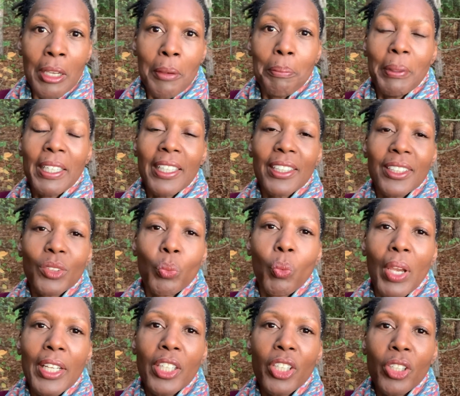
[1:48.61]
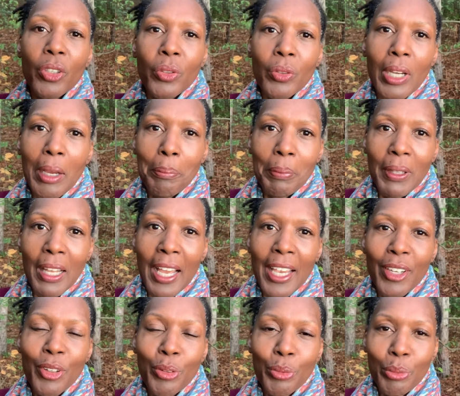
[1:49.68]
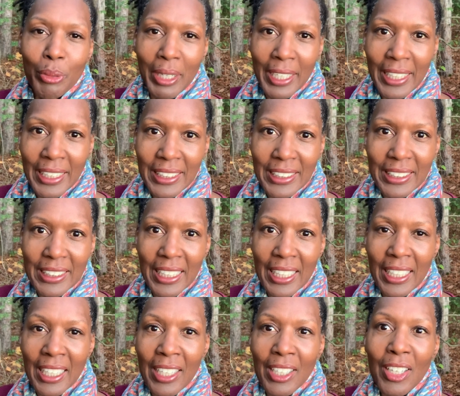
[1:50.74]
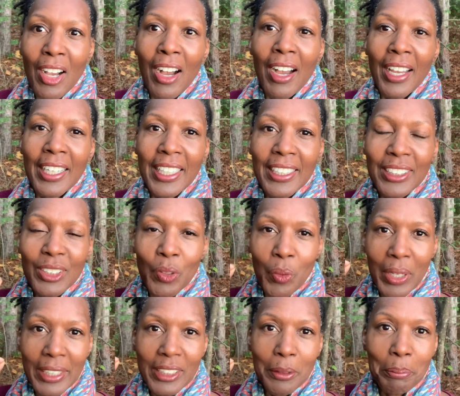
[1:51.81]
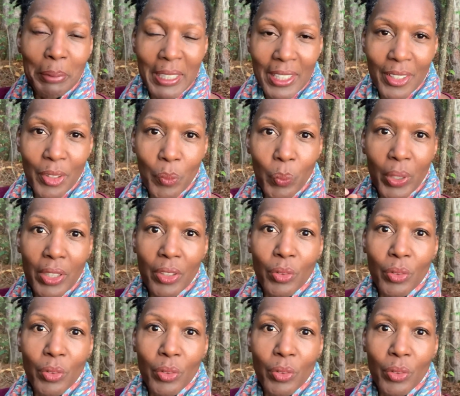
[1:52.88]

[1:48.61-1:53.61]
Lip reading: Because when you apply grace, God is going to be there with you.